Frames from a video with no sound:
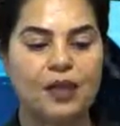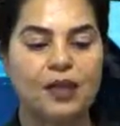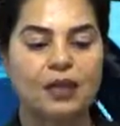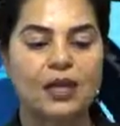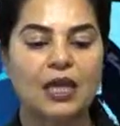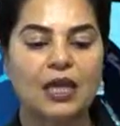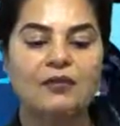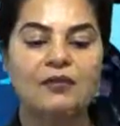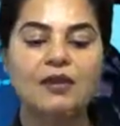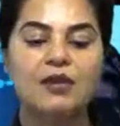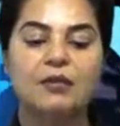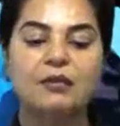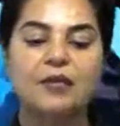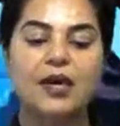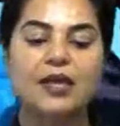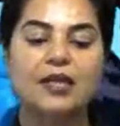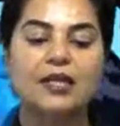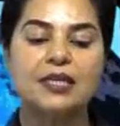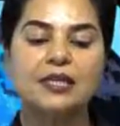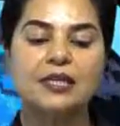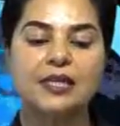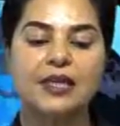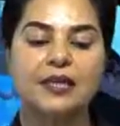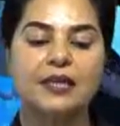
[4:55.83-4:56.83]

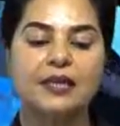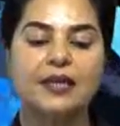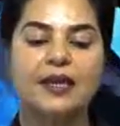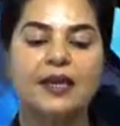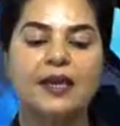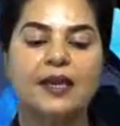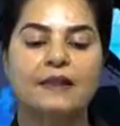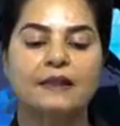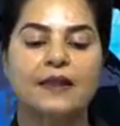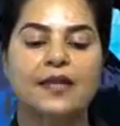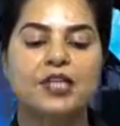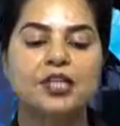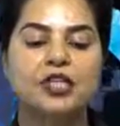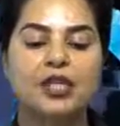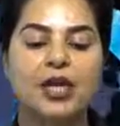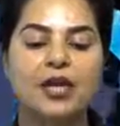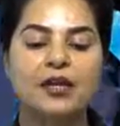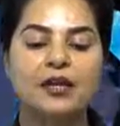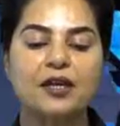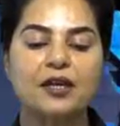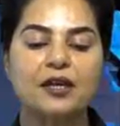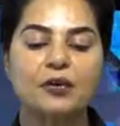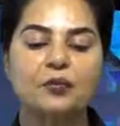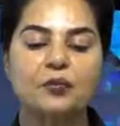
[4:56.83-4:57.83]
Kevalramani said that
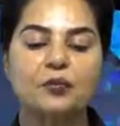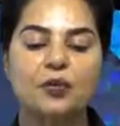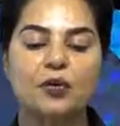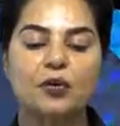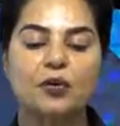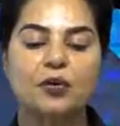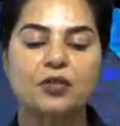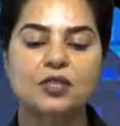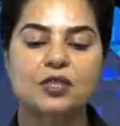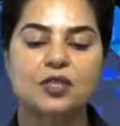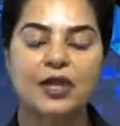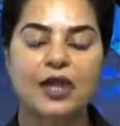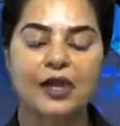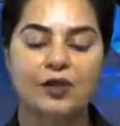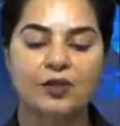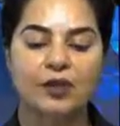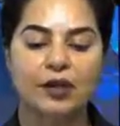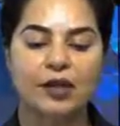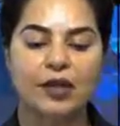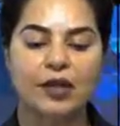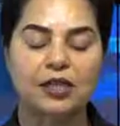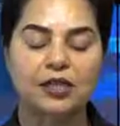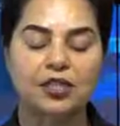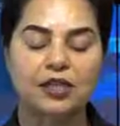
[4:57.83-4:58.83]
China imports
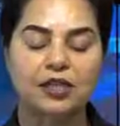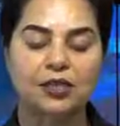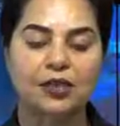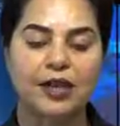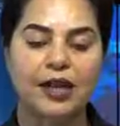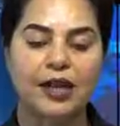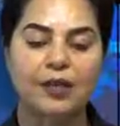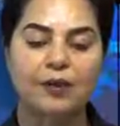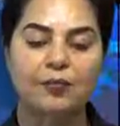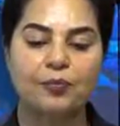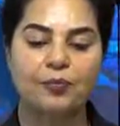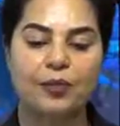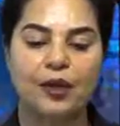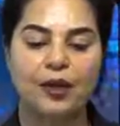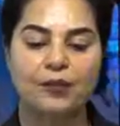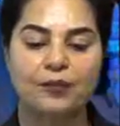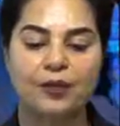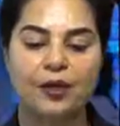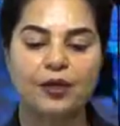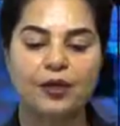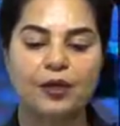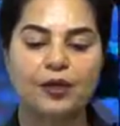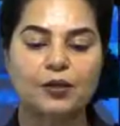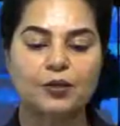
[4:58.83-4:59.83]
agriculture and
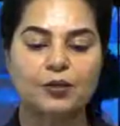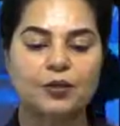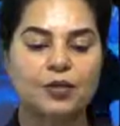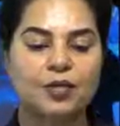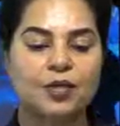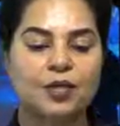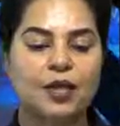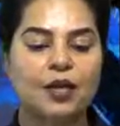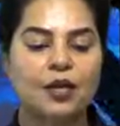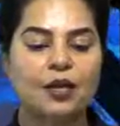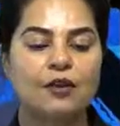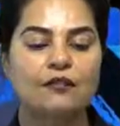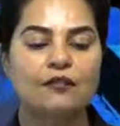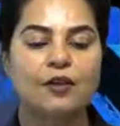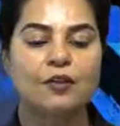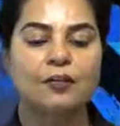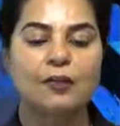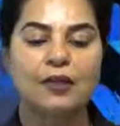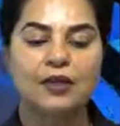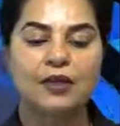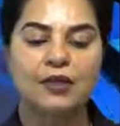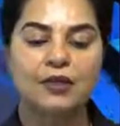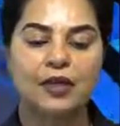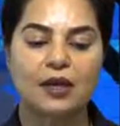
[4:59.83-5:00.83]
primary goods from
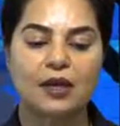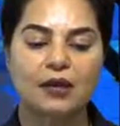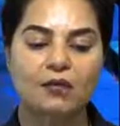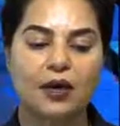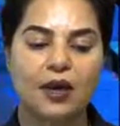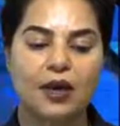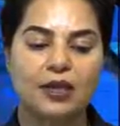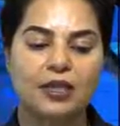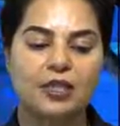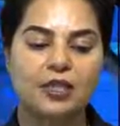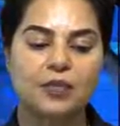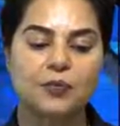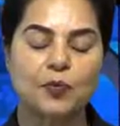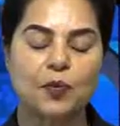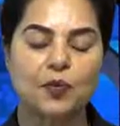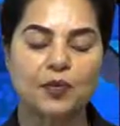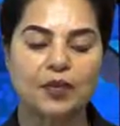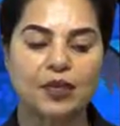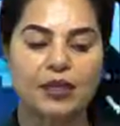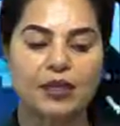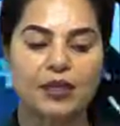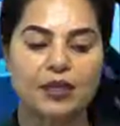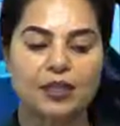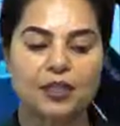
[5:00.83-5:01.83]
India while
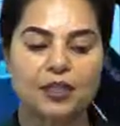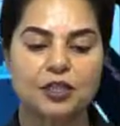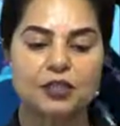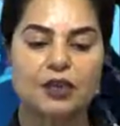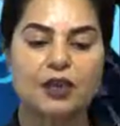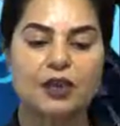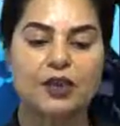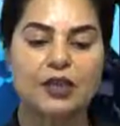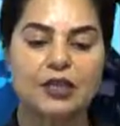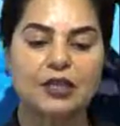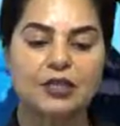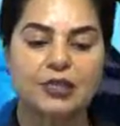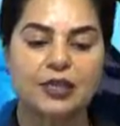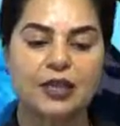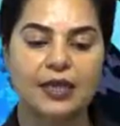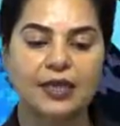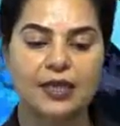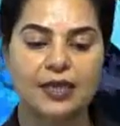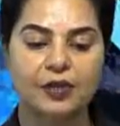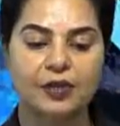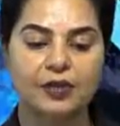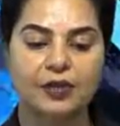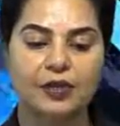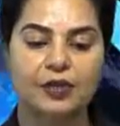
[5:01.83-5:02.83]
exporting electronics,
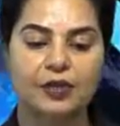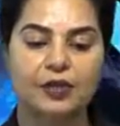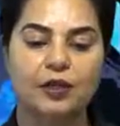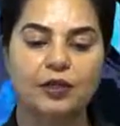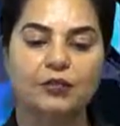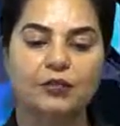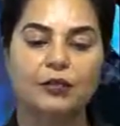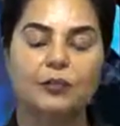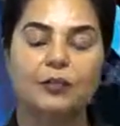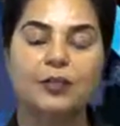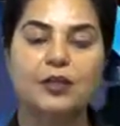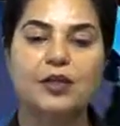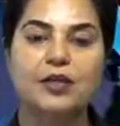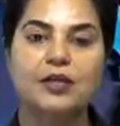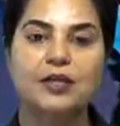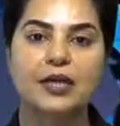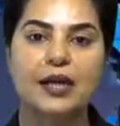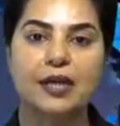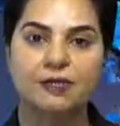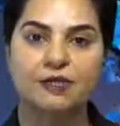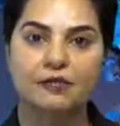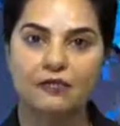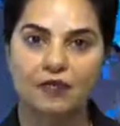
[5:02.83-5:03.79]
electrical equipment, and